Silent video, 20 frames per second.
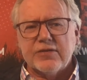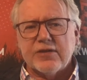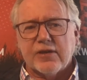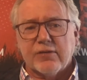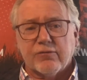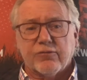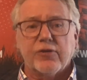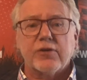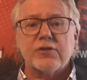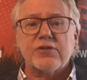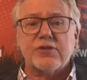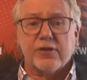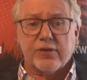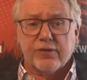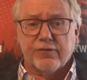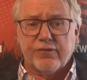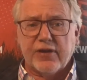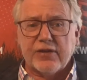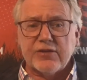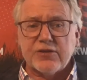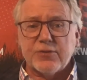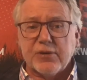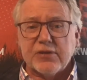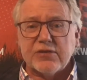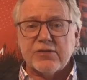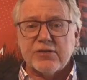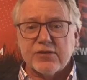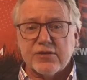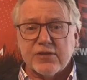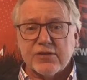At first, the defense
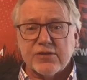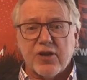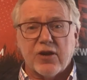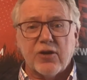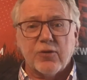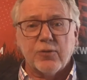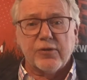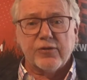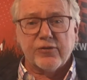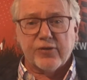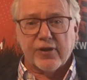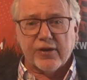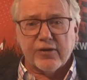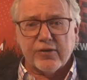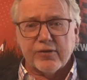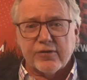business is always there.